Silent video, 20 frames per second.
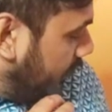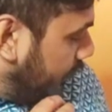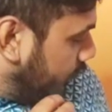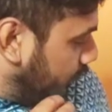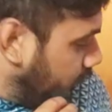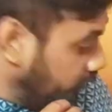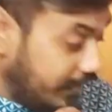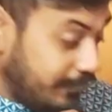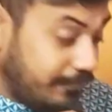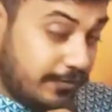
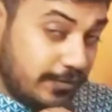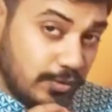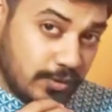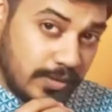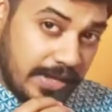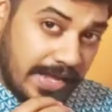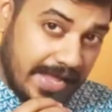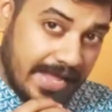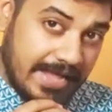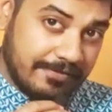So if
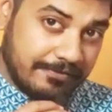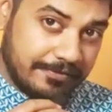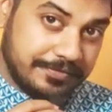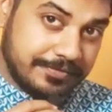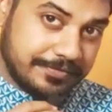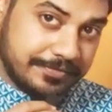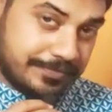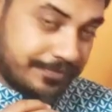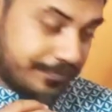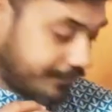you have
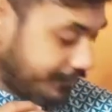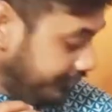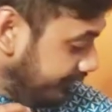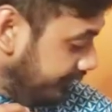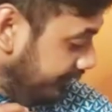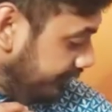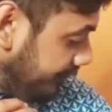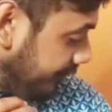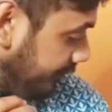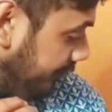
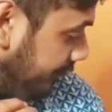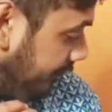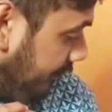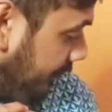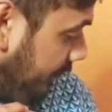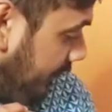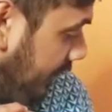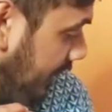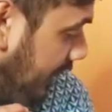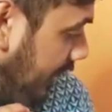
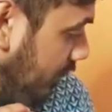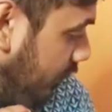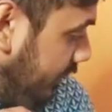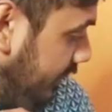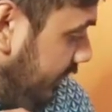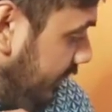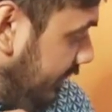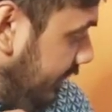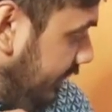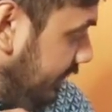
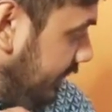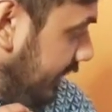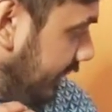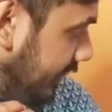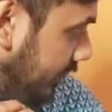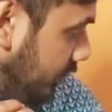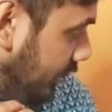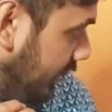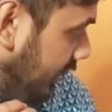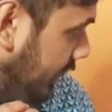Rahu in 6,
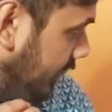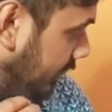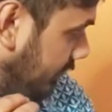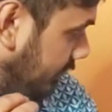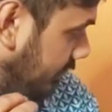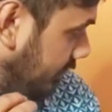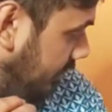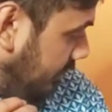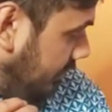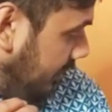8, 12,
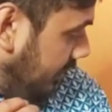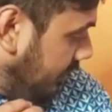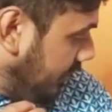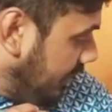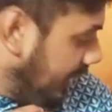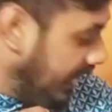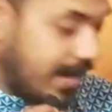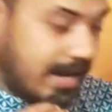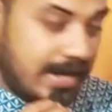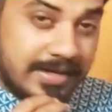
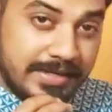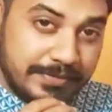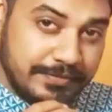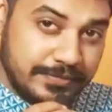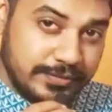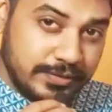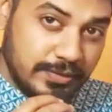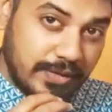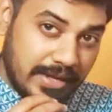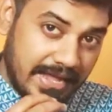and
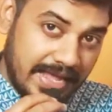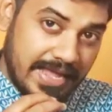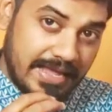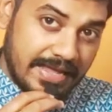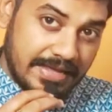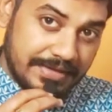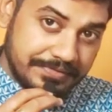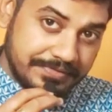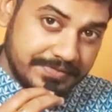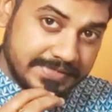if
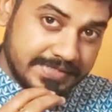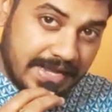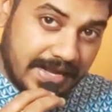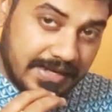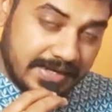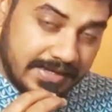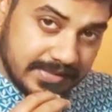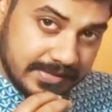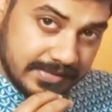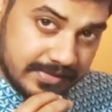have
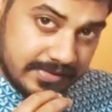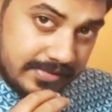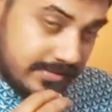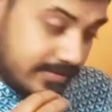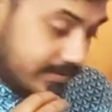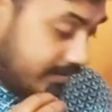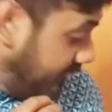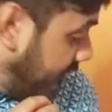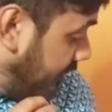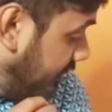Saturn
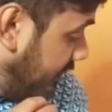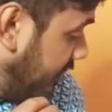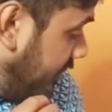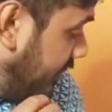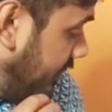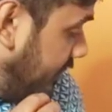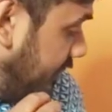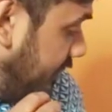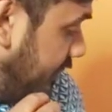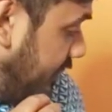
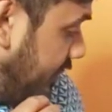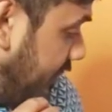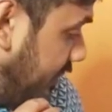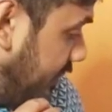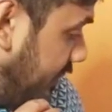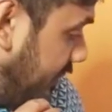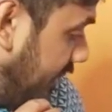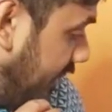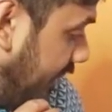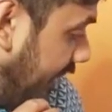
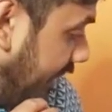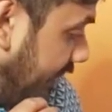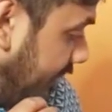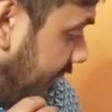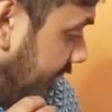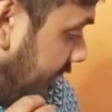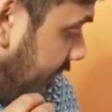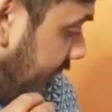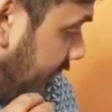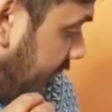
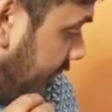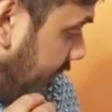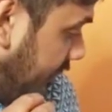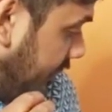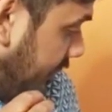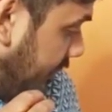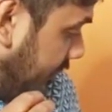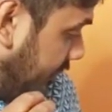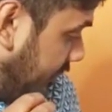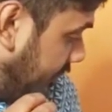either
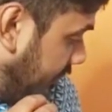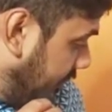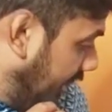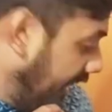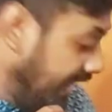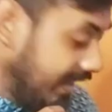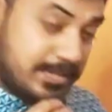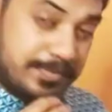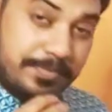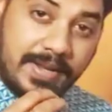
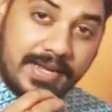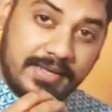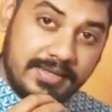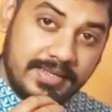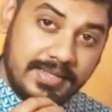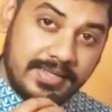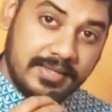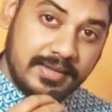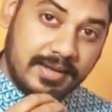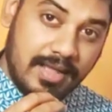
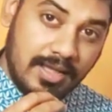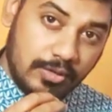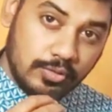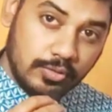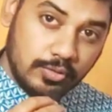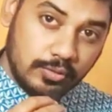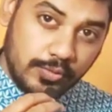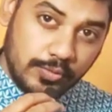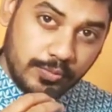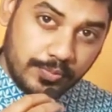aspecting
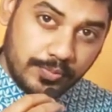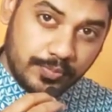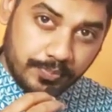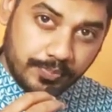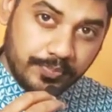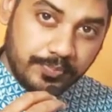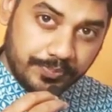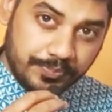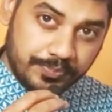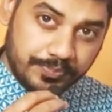Rahu
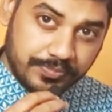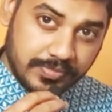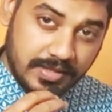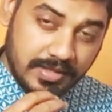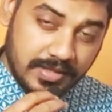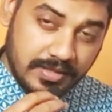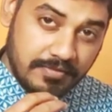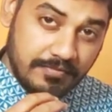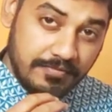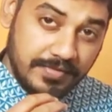
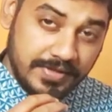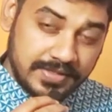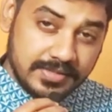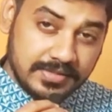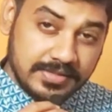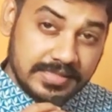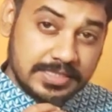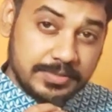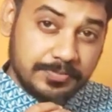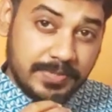with
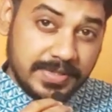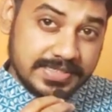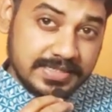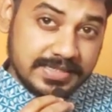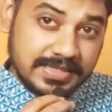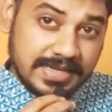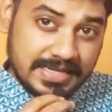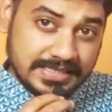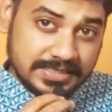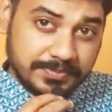the
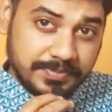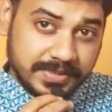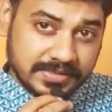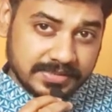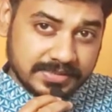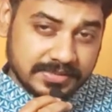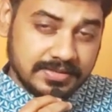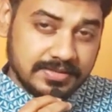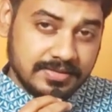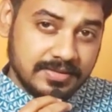special
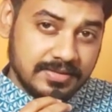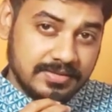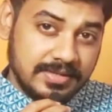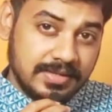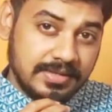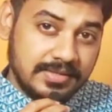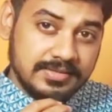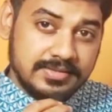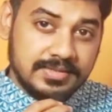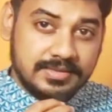aspects,
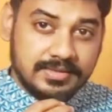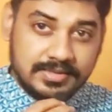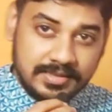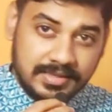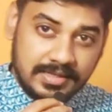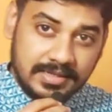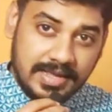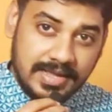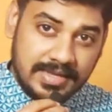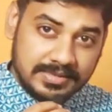that is the
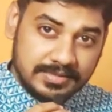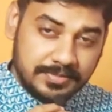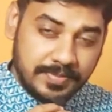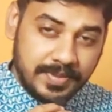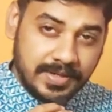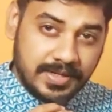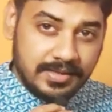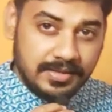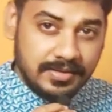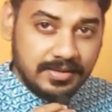3rd
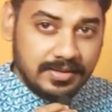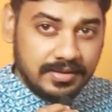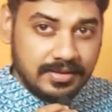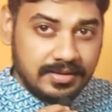aspect